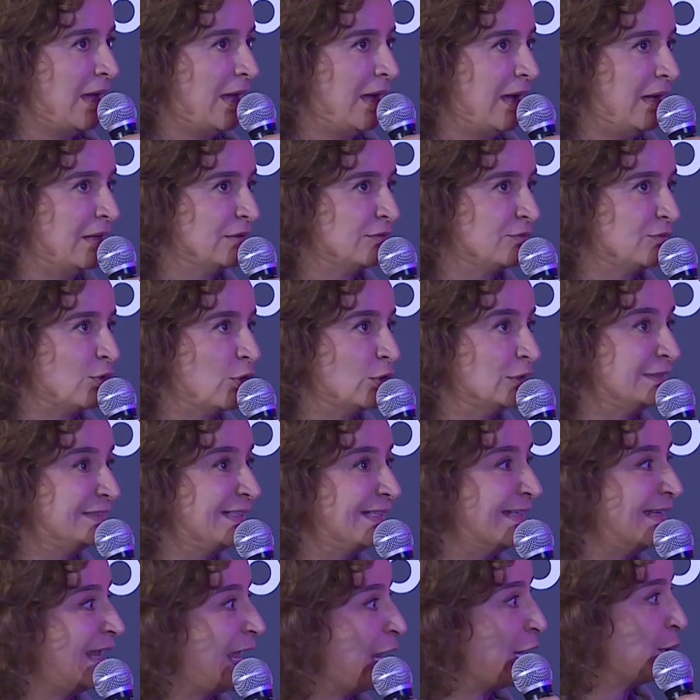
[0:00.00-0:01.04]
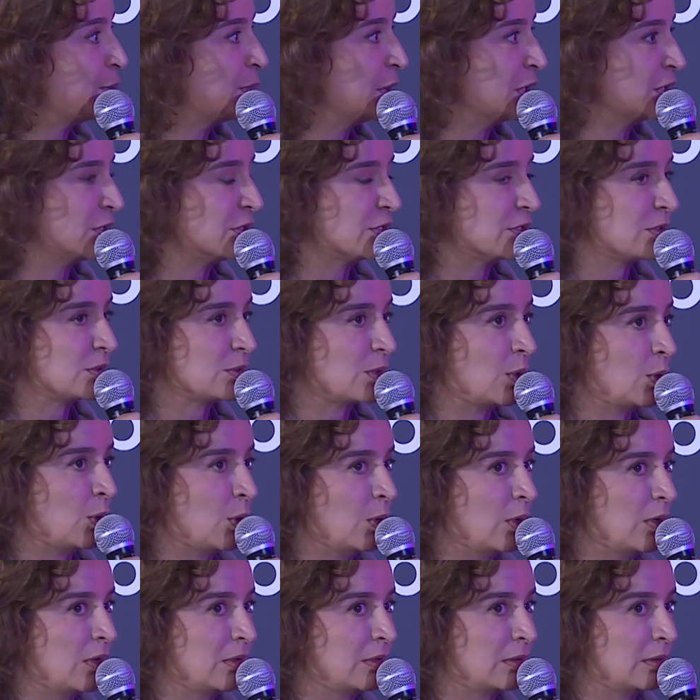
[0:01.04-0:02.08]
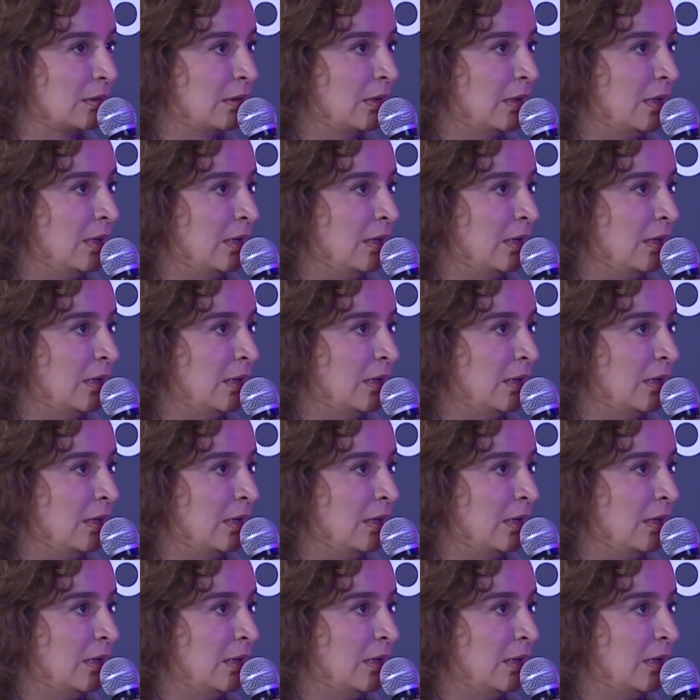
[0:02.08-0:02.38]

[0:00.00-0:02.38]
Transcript: and faulty labels or